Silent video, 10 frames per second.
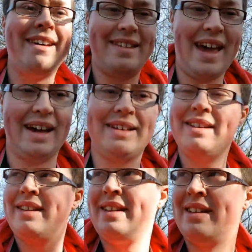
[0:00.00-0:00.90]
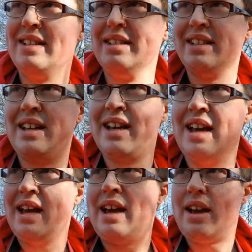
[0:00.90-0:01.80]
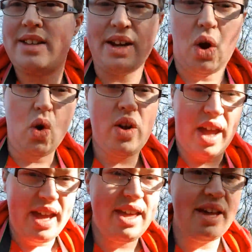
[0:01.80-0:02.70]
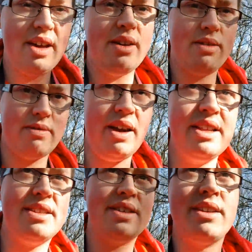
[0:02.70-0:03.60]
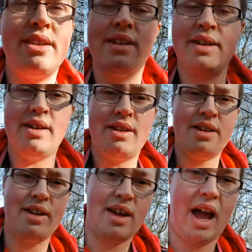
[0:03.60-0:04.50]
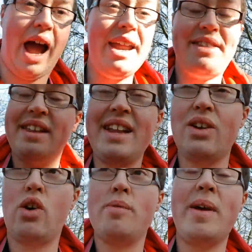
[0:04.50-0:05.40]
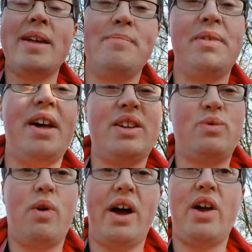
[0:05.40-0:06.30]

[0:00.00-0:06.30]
Yeah. I was like, okay, right. And they didn't come in, but that's what